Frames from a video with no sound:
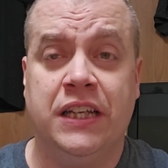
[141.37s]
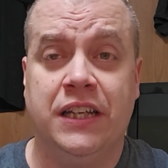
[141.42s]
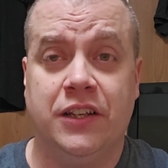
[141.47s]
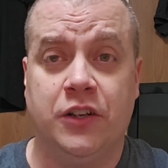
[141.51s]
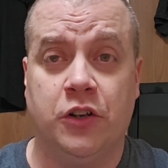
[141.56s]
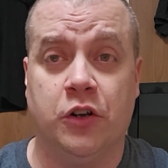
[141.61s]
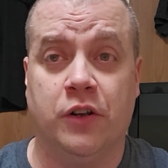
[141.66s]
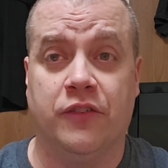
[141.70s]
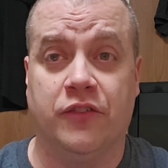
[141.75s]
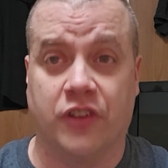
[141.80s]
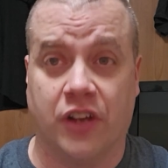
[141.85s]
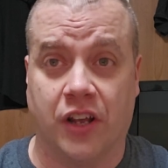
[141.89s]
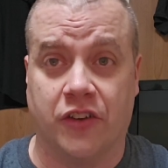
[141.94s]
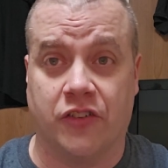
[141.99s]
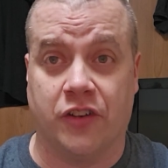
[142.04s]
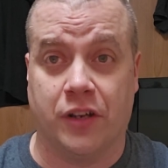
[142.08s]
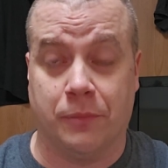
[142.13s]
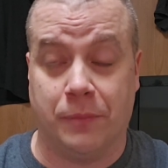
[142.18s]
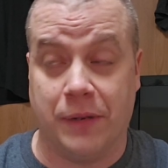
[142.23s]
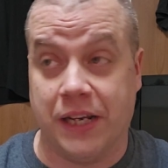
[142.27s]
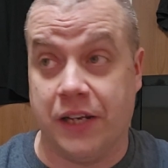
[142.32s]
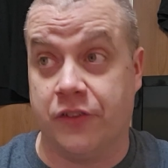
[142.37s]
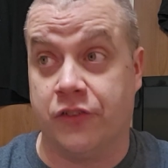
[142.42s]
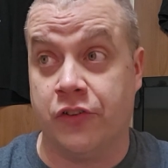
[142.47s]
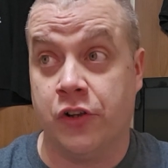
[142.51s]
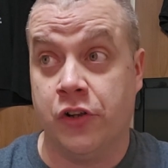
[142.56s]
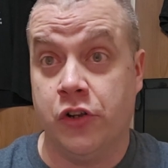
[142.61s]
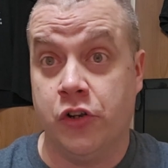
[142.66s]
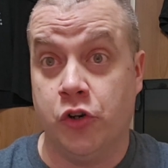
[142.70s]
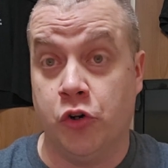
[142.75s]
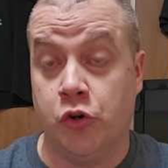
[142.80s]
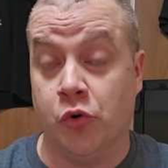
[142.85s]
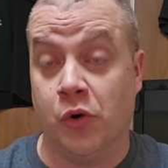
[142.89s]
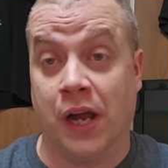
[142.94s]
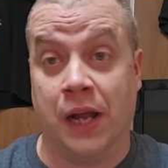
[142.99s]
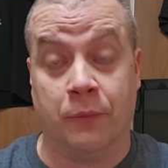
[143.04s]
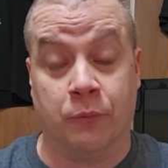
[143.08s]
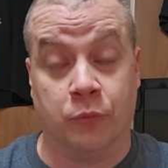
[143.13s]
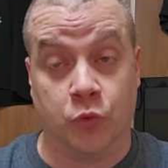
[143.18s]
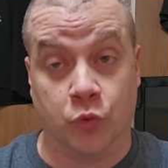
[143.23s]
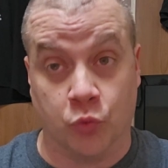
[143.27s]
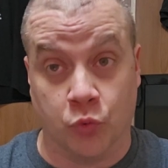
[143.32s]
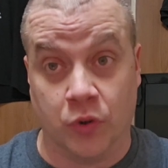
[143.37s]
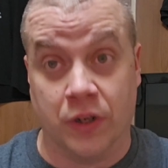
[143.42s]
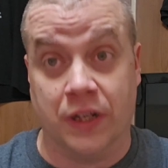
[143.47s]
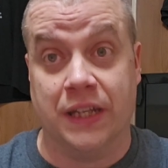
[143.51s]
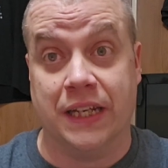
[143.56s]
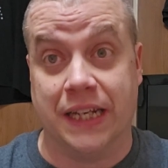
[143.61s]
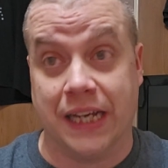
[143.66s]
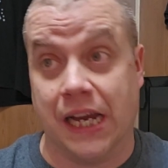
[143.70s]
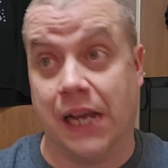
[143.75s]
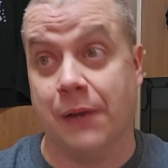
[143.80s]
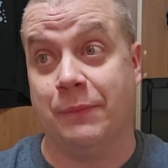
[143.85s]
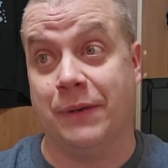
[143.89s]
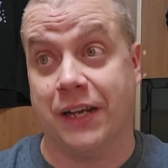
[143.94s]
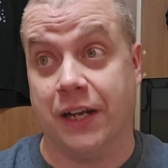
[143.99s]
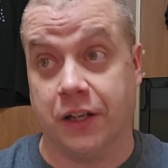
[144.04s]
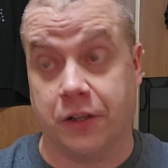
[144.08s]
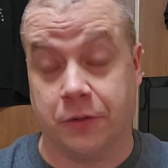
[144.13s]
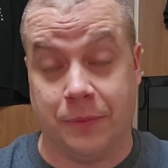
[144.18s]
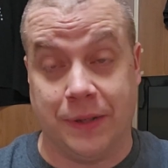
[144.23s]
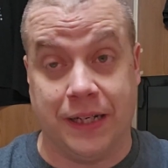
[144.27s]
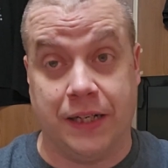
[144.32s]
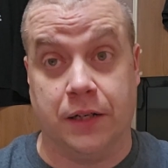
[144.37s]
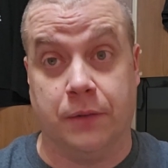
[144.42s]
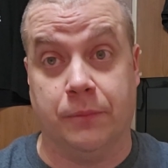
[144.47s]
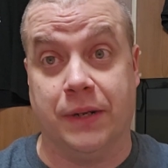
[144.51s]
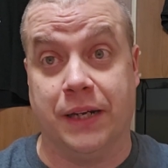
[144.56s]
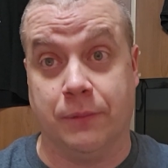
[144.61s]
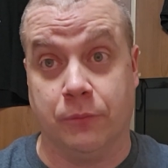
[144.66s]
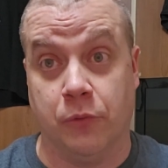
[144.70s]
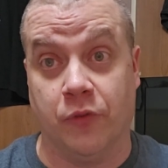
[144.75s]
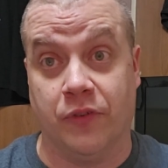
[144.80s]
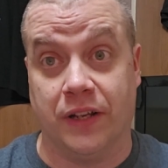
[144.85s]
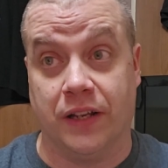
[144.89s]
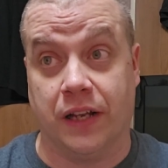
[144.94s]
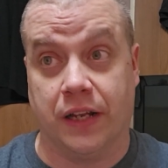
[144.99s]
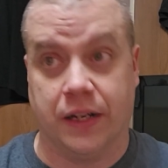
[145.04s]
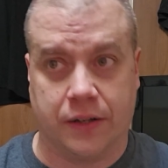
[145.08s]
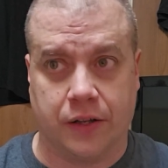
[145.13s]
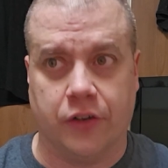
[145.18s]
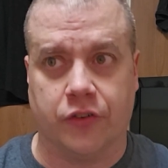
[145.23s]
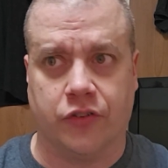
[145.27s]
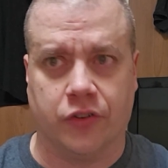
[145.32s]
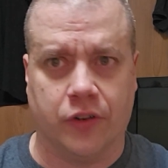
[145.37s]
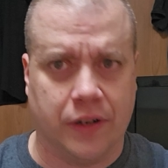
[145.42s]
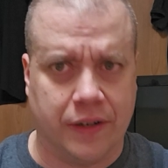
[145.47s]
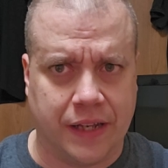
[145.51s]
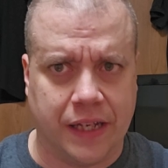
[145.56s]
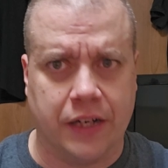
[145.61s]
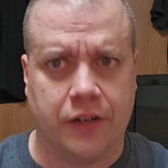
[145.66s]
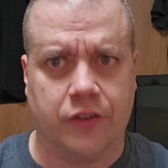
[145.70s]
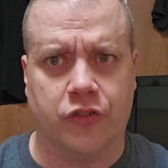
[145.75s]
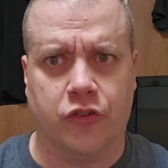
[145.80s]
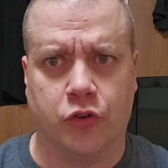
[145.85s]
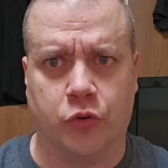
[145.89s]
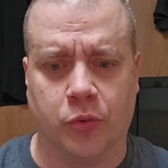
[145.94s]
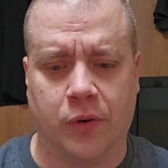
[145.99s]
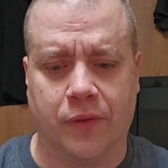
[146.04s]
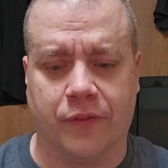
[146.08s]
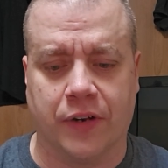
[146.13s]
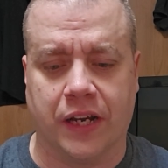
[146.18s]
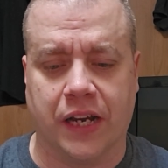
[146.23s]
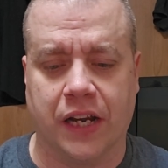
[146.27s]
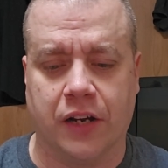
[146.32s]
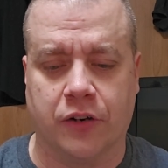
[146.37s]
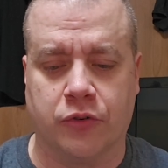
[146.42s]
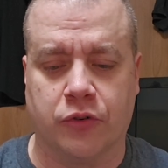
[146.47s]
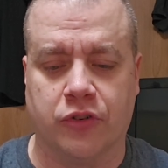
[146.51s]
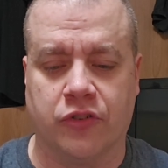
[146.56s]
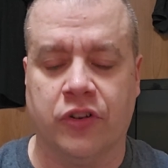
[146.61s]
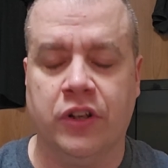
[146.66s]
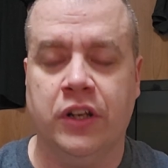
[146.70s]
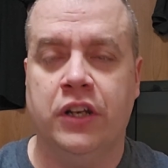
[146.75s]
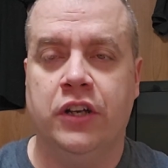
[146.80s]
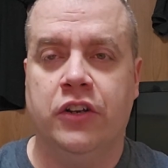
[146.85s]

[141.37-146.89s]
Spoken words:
You have Zazie Beetz, who I'm really happy got to be in a big movie like this, and I think is a terrific actress.